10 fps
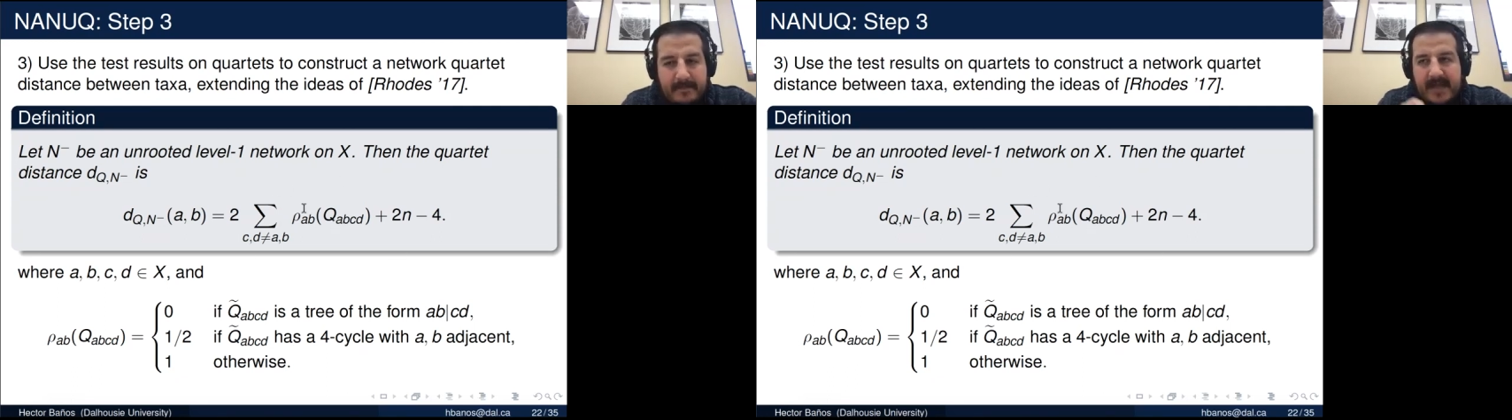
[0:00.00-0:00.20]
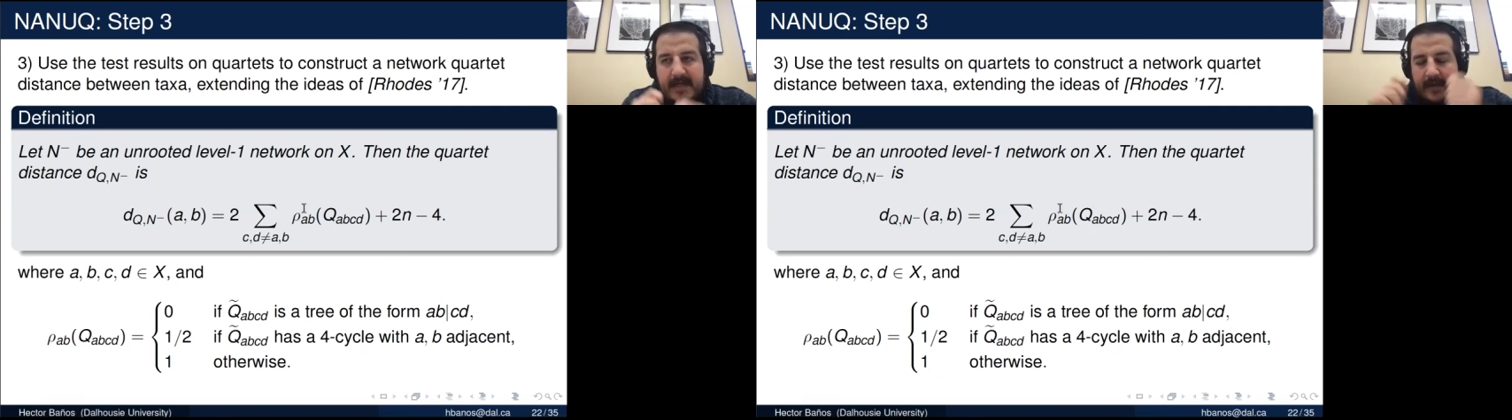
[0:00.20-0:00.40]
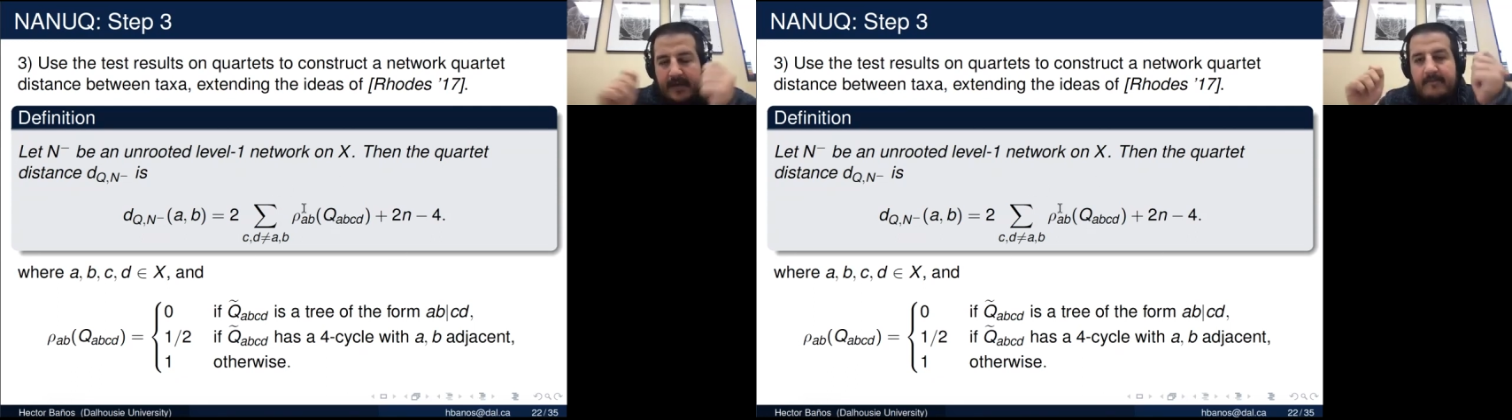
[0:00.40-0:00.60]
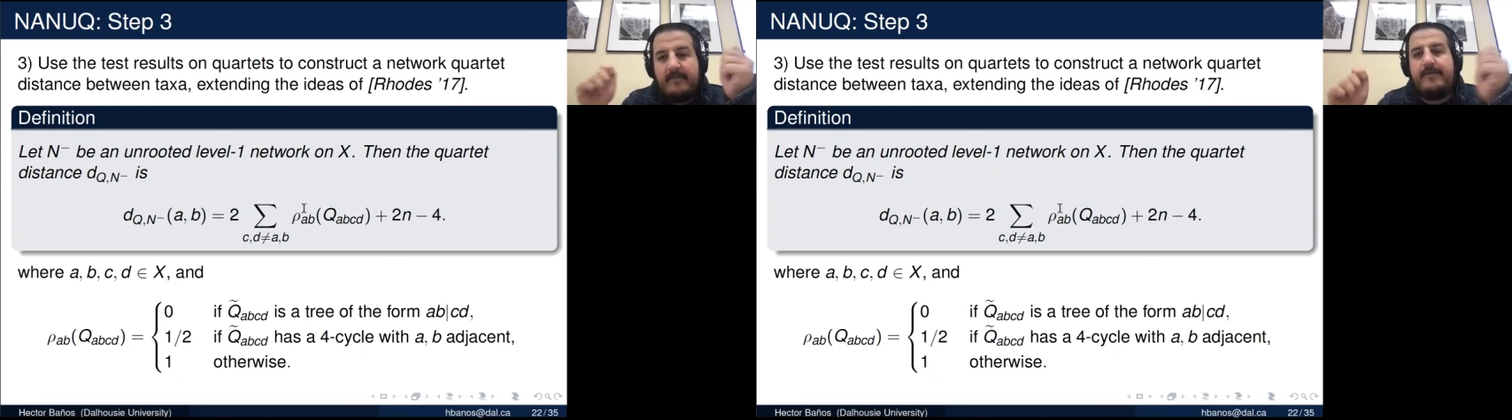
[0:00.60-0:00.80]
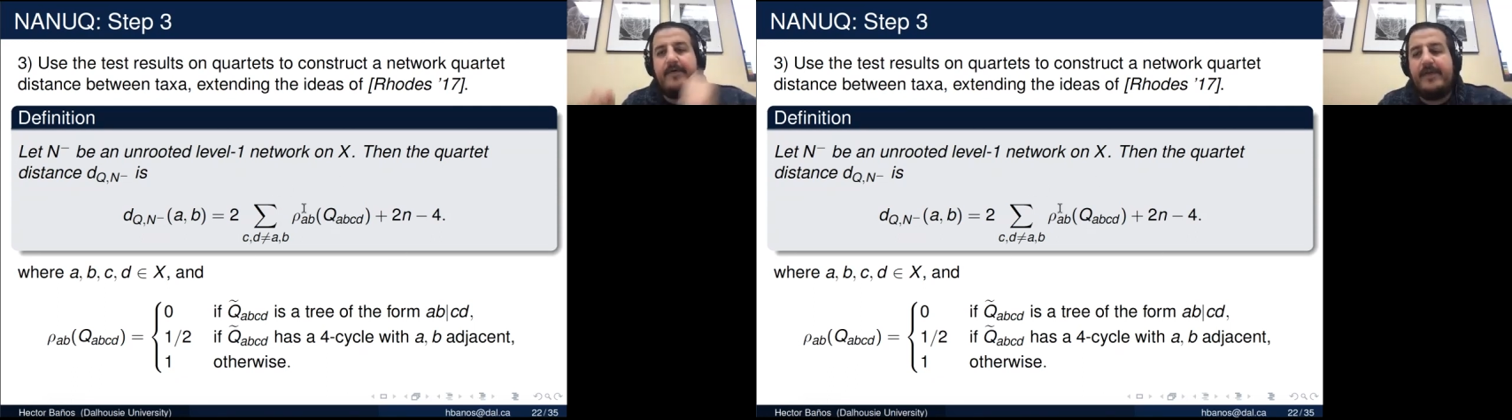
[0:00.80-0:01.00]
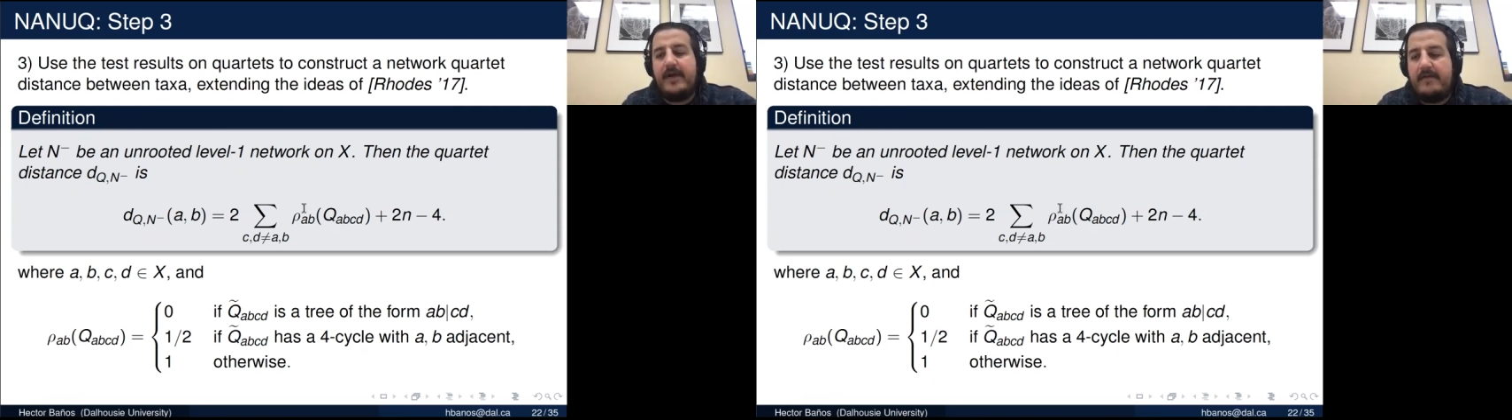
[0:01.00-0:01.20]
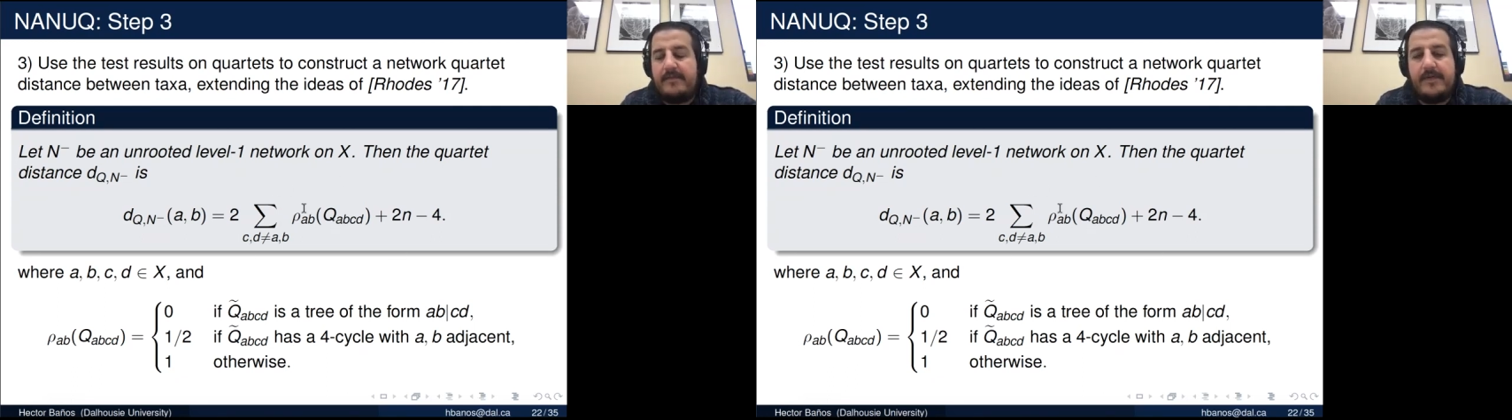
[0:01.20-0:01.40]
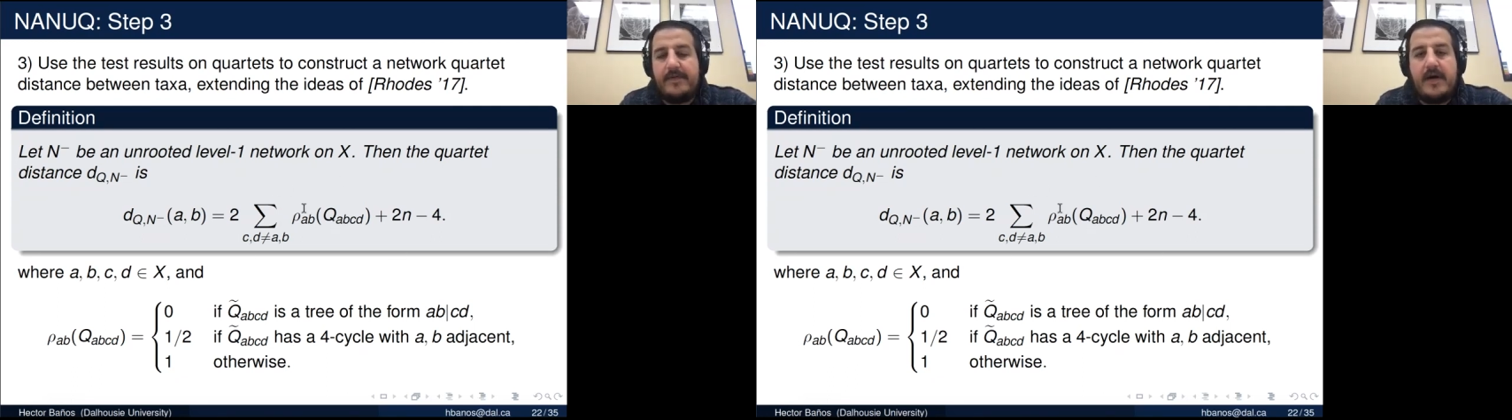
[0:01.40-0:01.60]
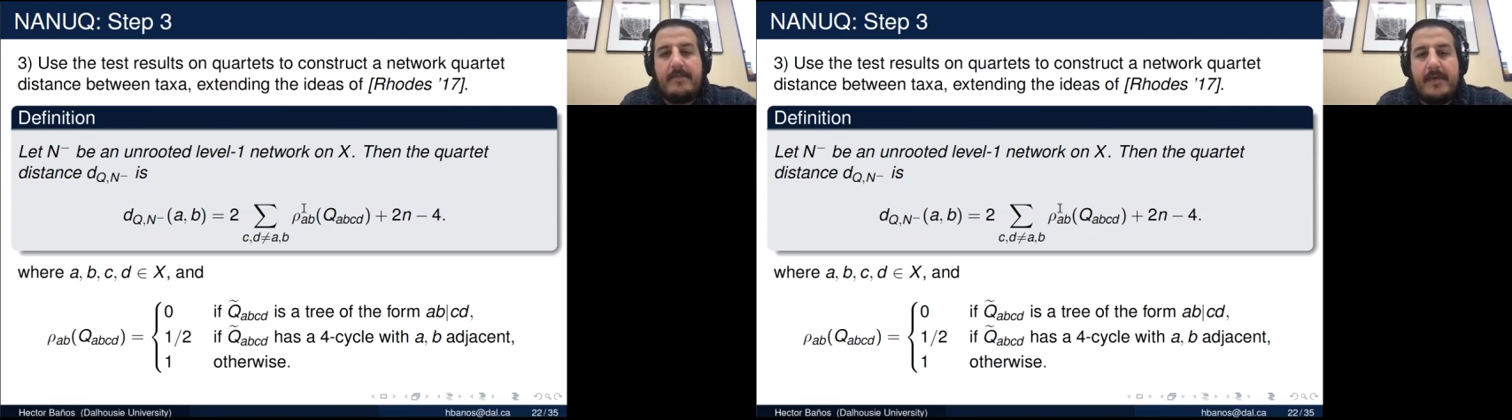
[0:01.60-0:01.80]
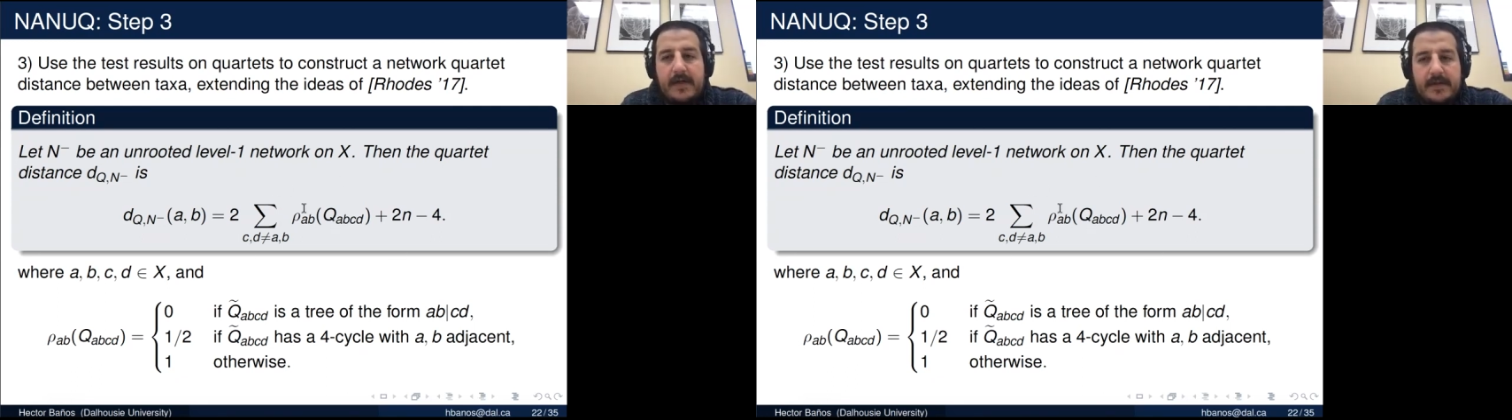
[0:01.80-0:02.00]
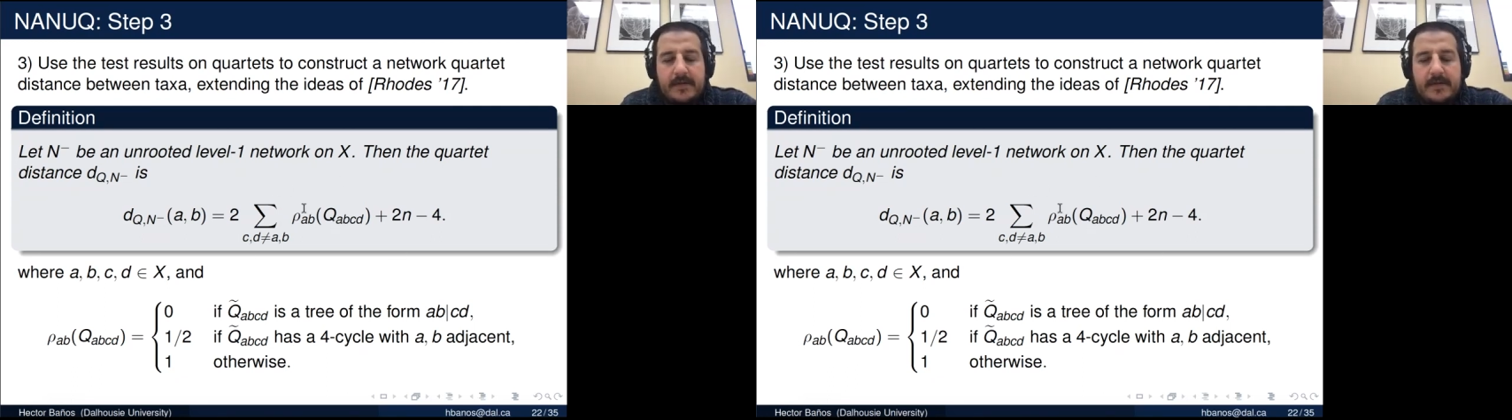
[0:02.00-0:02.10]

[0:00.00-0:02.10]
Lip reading: making it further and further apart.